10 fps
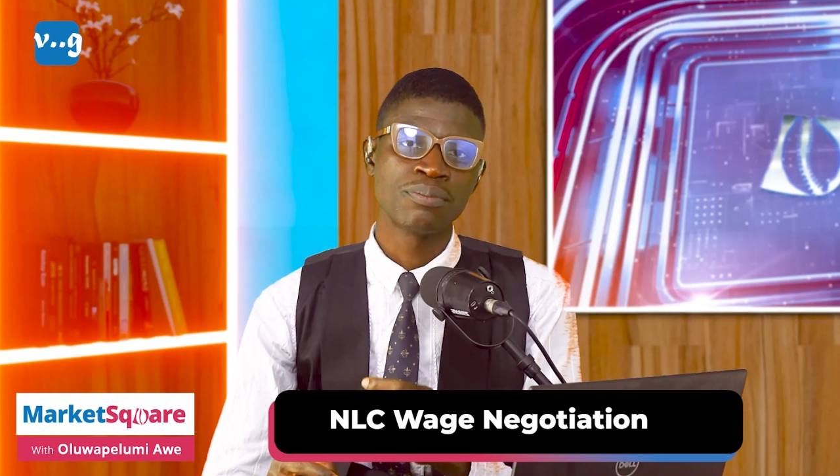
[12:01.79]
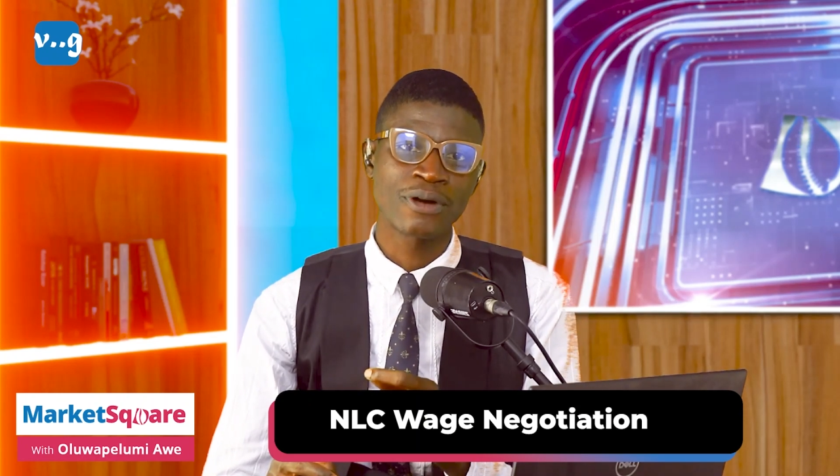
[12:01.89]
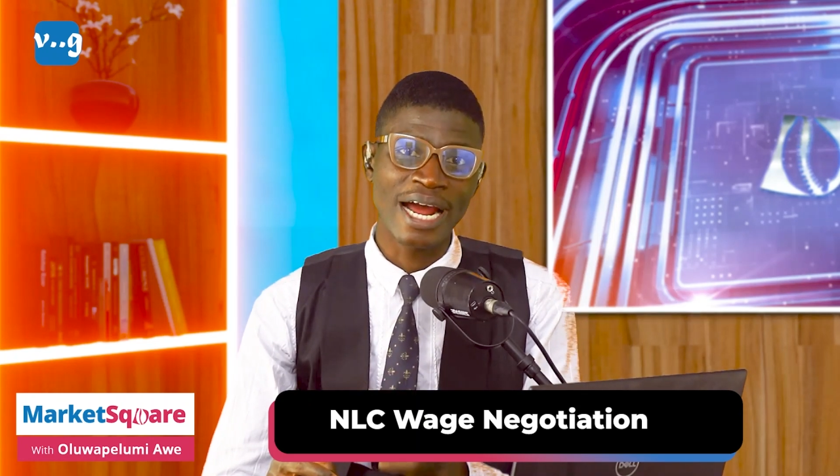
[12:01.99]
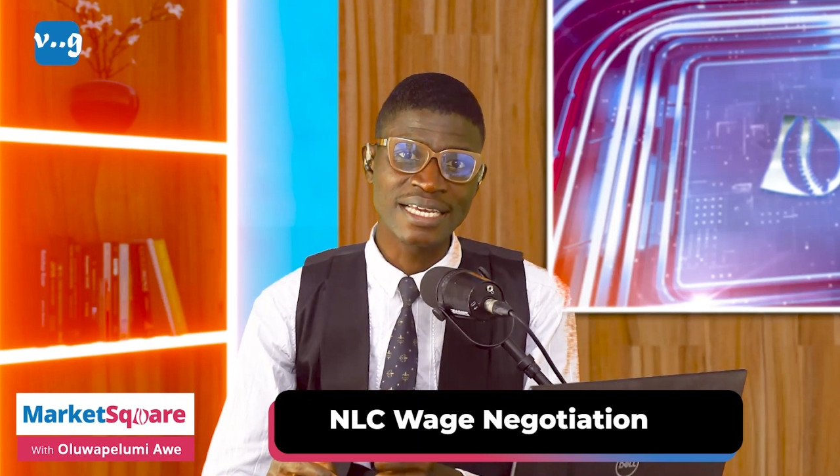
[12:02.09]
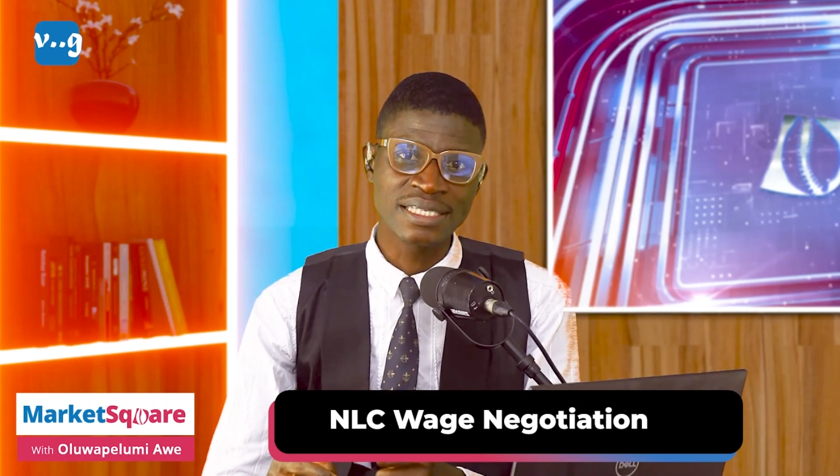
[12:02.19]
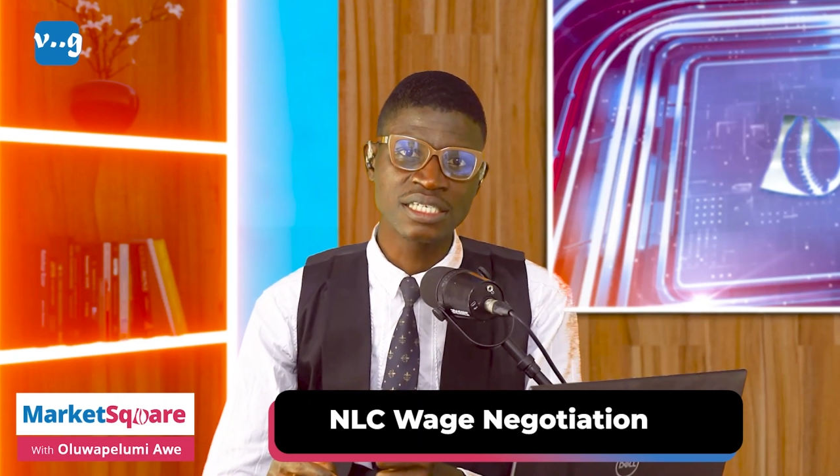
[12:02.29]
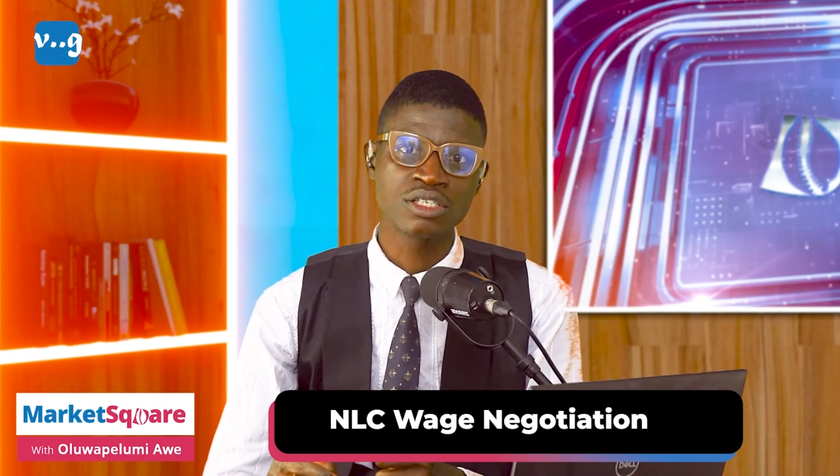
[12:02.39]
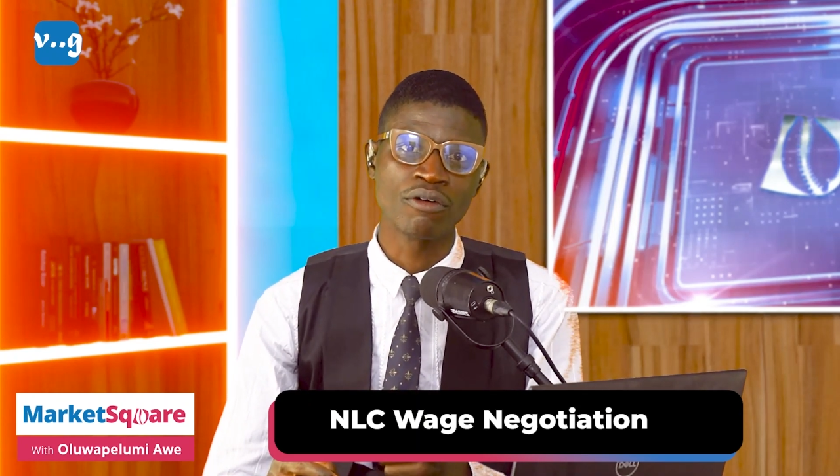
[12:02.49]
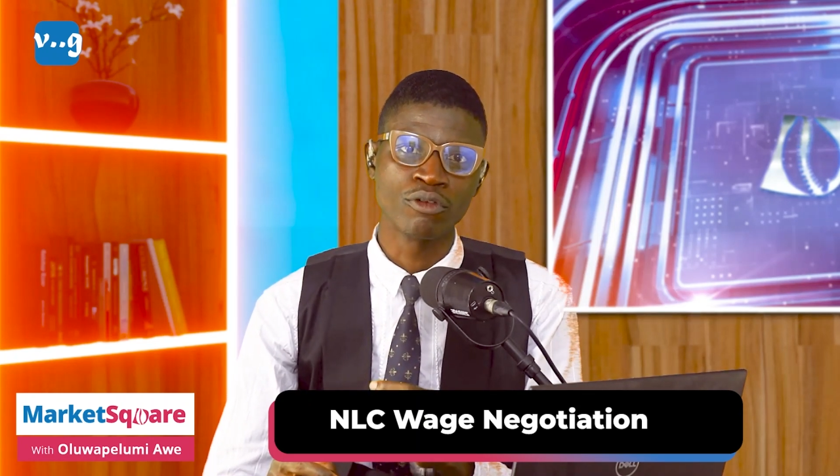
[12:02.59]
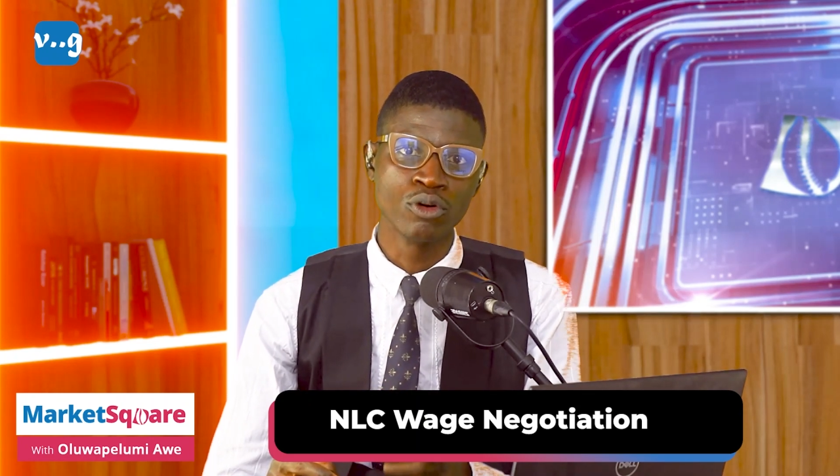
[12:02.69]
prices
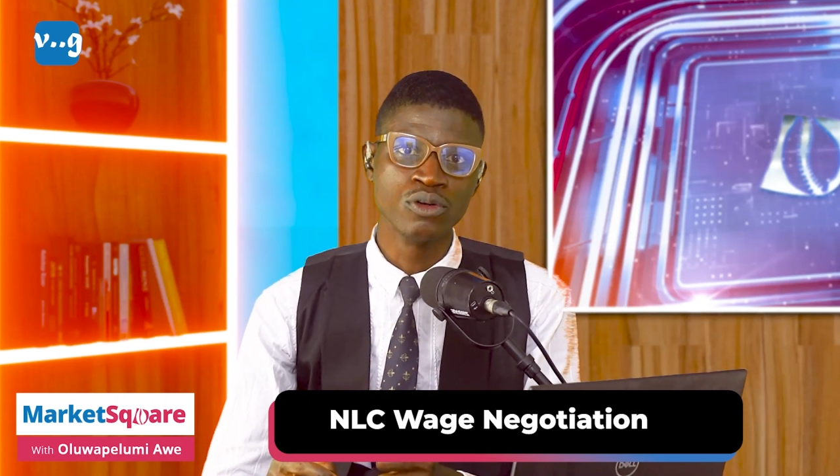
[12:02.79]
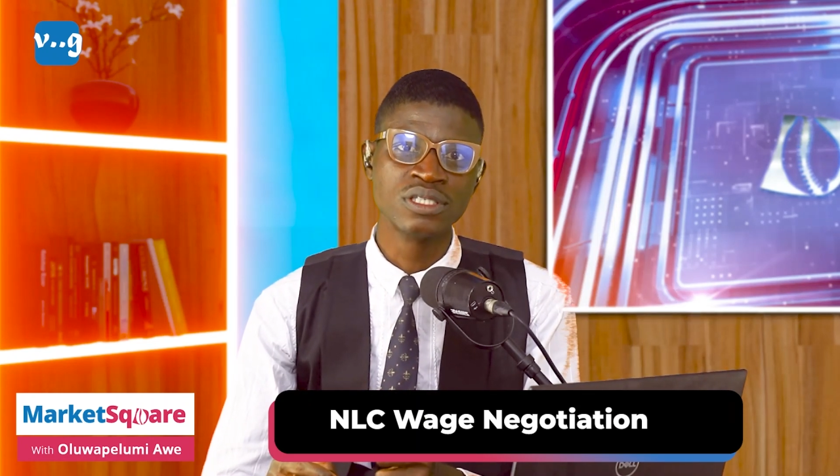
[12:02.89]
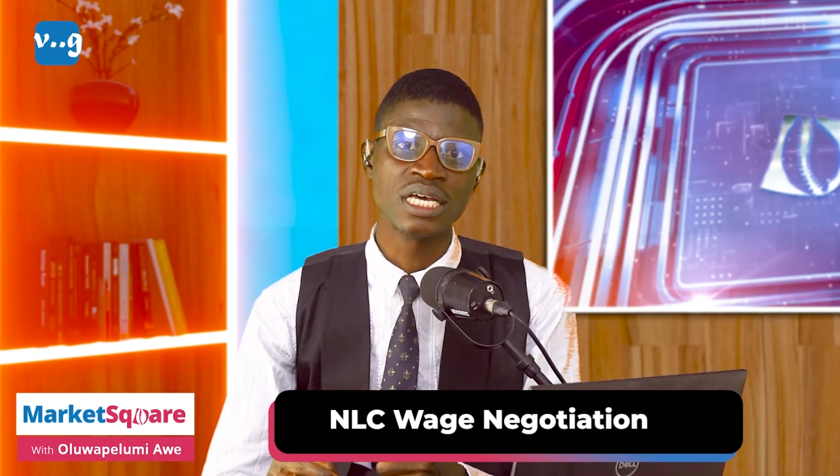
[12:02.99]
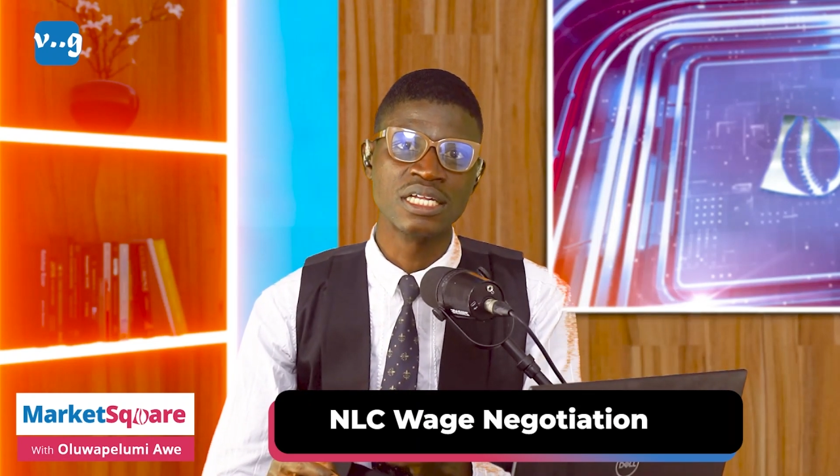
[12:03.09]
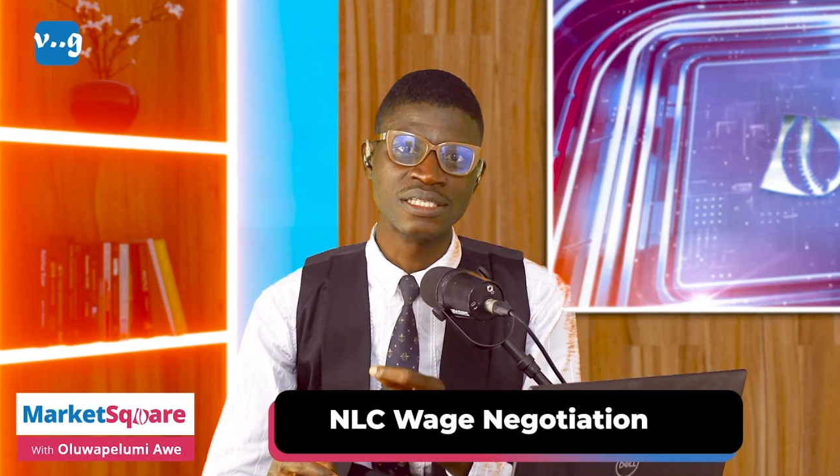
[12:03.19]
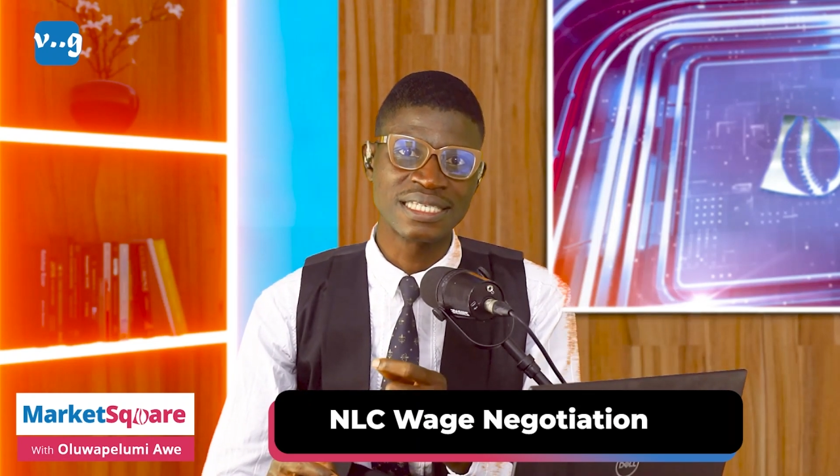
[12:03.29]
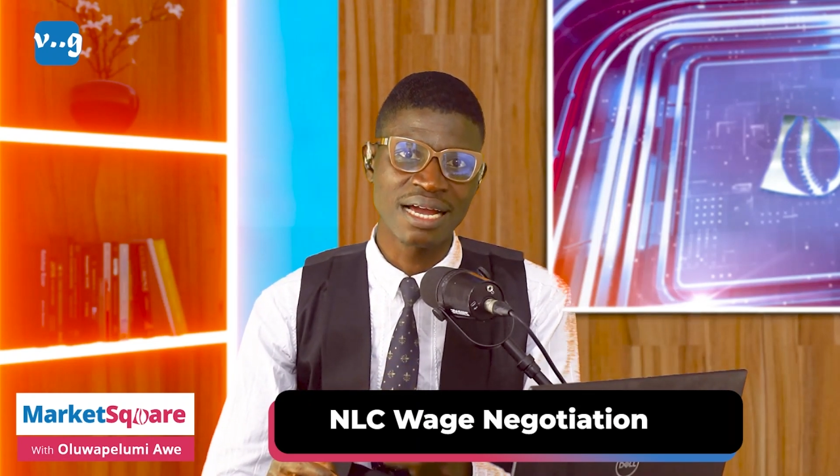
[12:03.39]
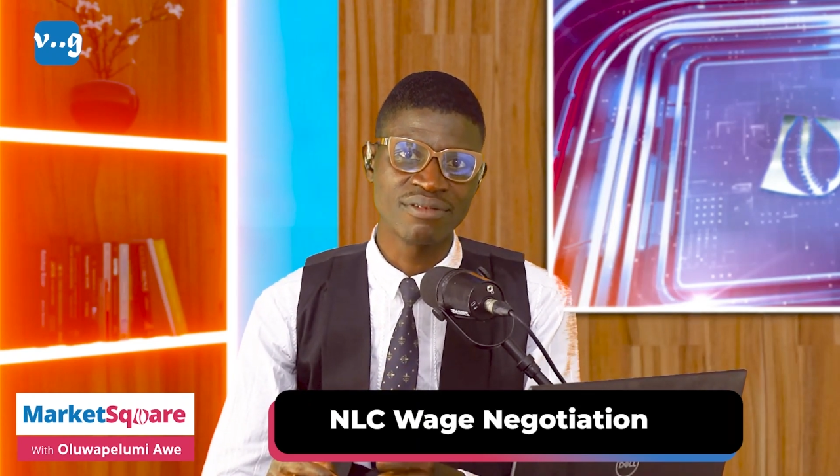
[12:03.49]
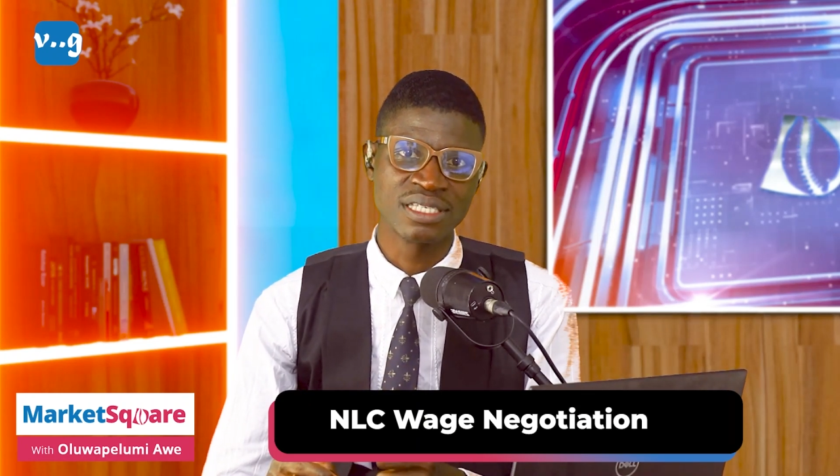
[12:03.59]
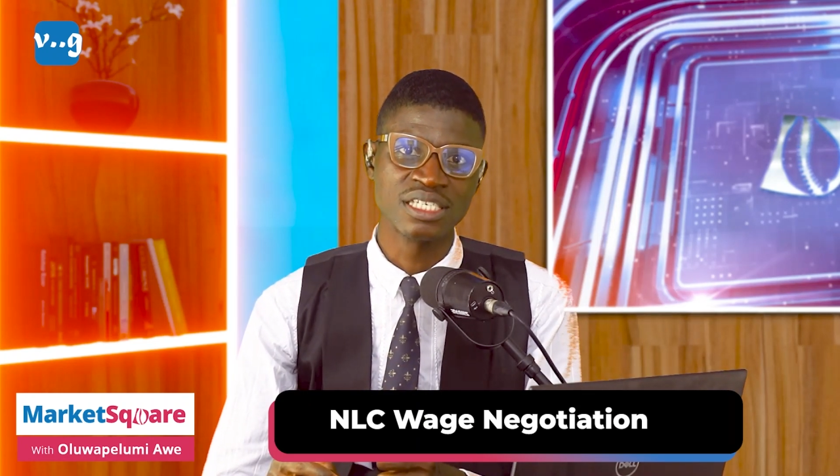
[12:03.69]
of goods and
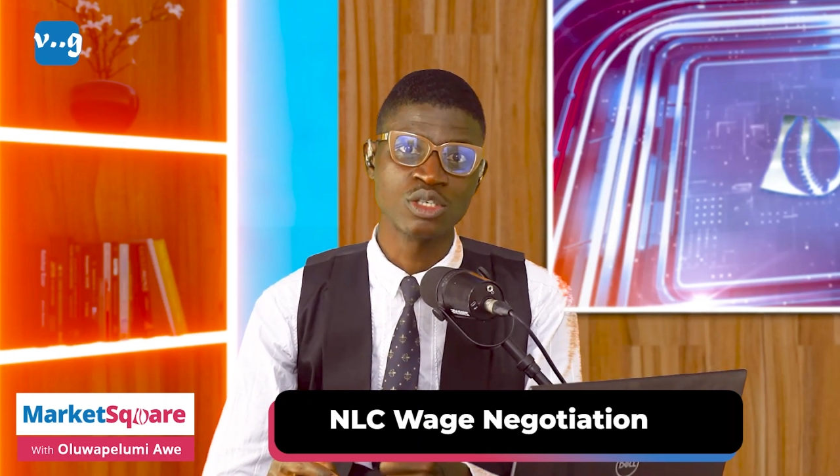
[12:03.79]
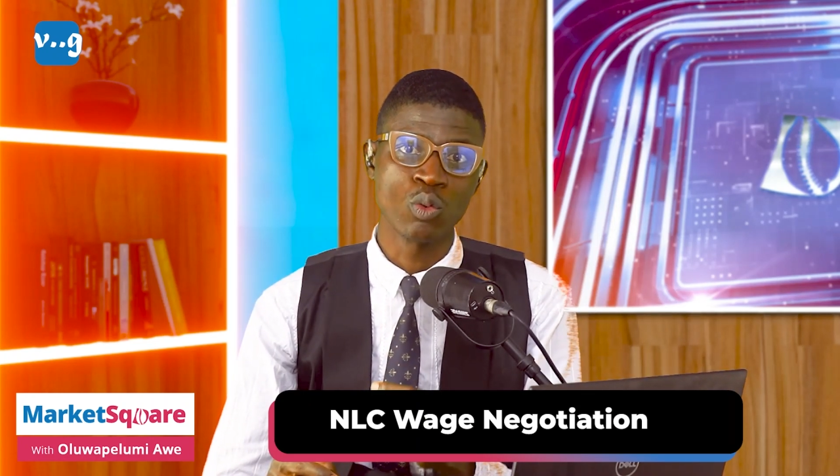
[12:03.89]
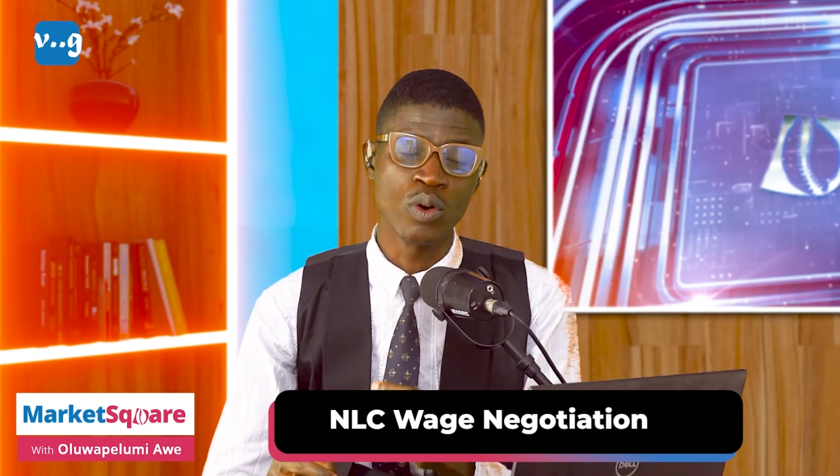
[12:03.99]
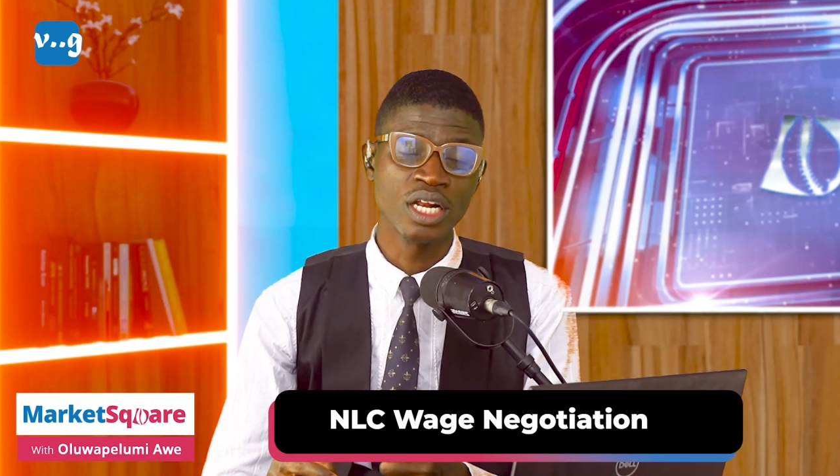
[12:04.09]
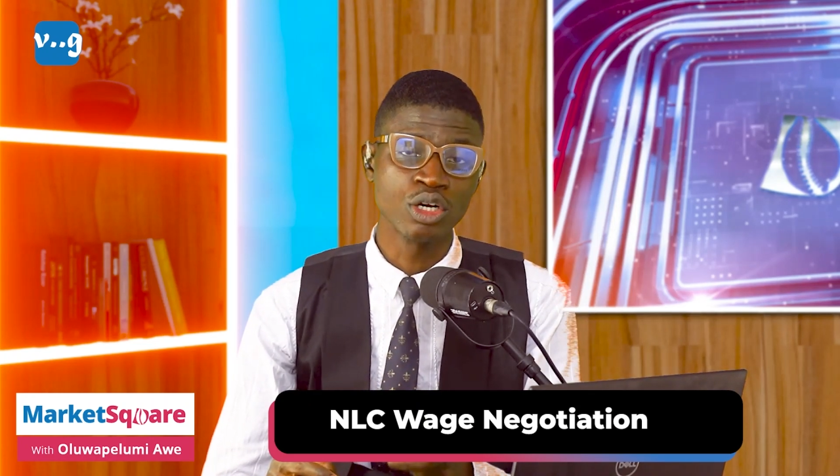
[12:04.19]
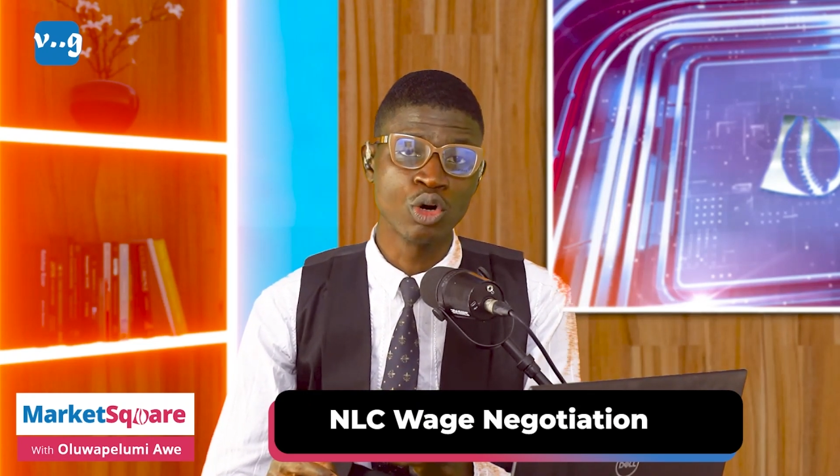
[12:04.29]
services will